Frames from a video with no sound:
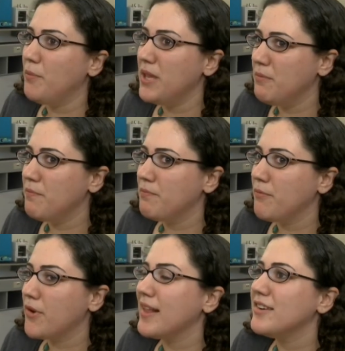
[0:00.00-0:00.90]
I'll be
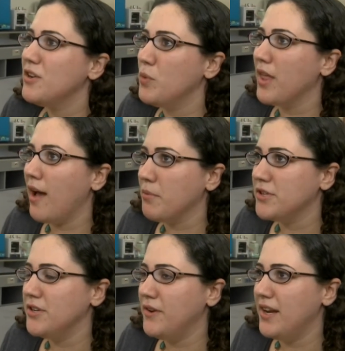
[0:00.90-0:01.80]
presented with
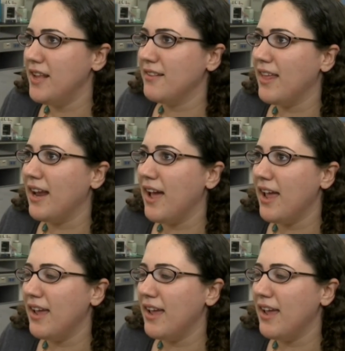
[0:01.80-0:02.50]
opportunities that